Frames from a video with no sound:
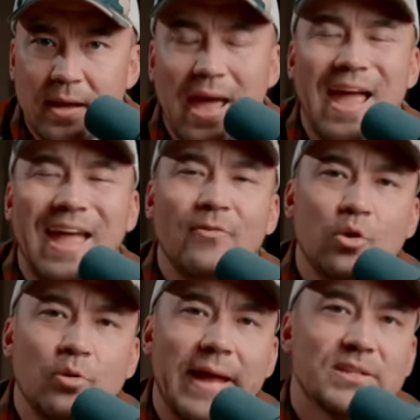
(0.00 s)
and the
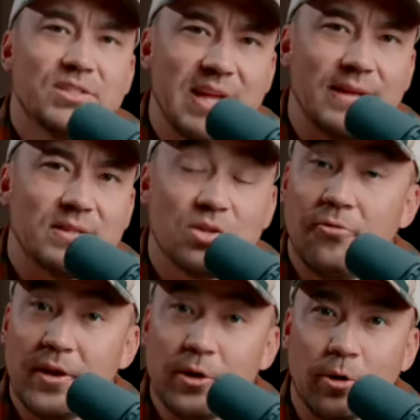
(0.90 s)
United States, go
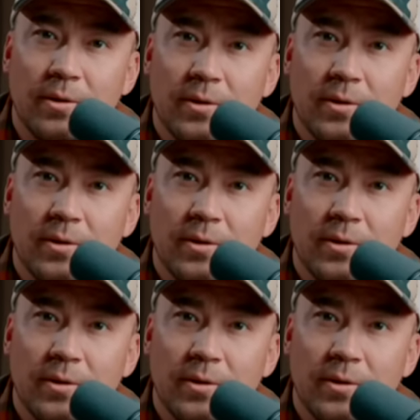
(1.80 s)
figure,